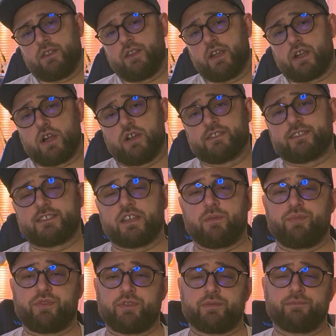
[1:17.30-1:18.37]

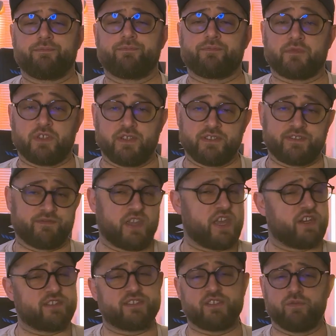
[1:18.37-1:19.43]
concept is
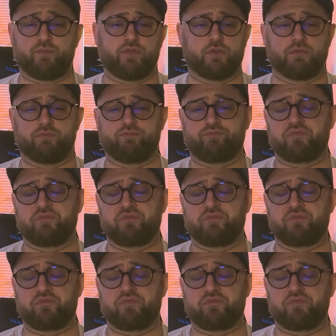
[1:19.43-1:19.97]
very simple.